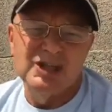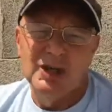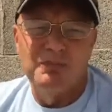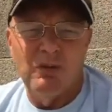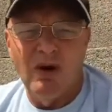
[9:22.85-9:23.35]

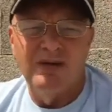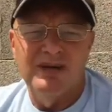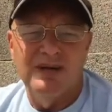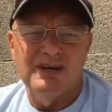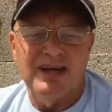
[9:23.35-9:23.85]
#1
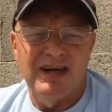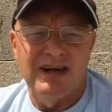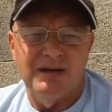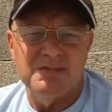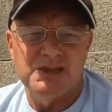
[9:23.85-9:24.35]

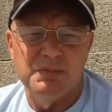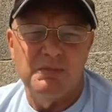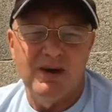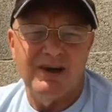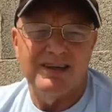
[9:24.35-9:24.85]

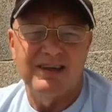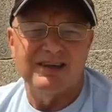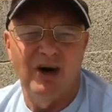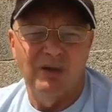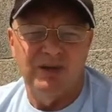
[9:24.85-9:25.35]
supermarket in
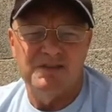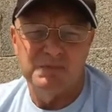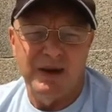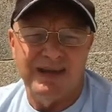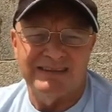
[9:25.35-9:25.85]
the whole of
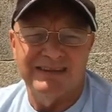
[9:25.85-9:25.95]
Spain.